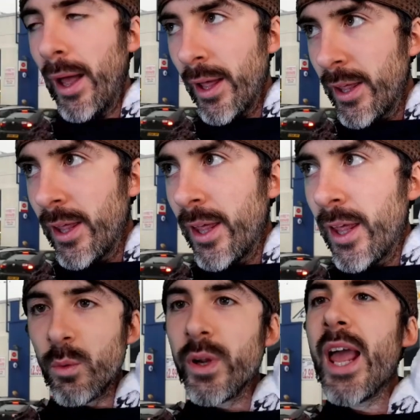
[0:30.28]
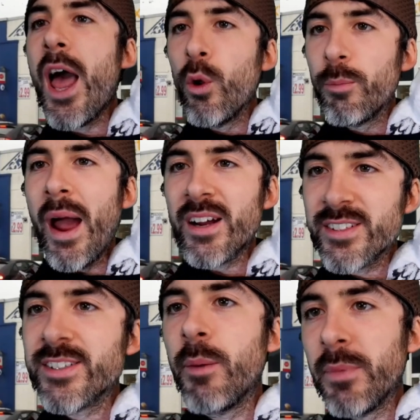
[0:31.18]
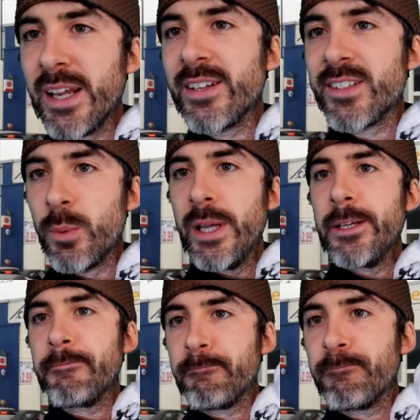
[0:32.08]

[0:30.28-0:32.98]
but did we held back some leeks to eat.